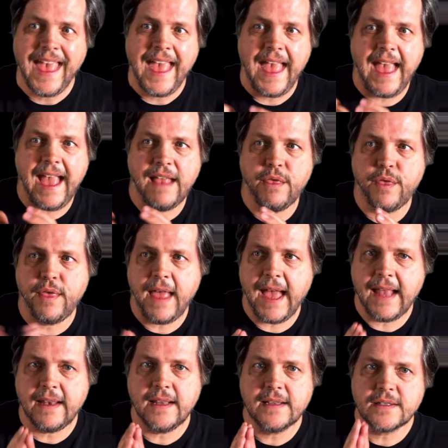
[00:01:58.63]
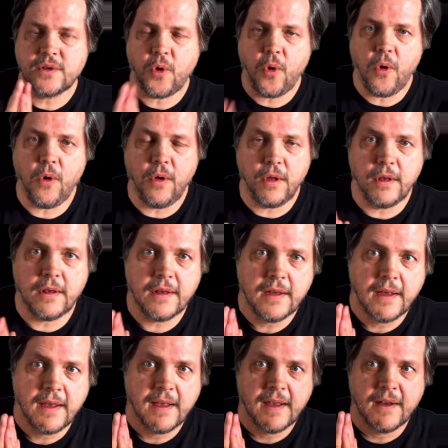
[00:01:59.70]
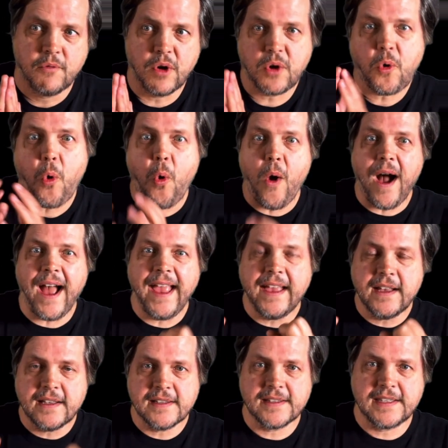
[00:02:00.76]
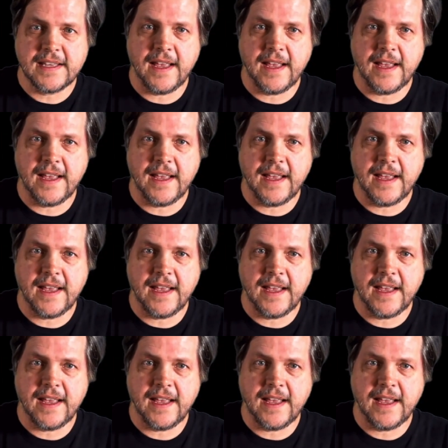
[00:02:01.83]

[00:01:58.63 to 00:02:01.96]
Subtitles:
and that is all requires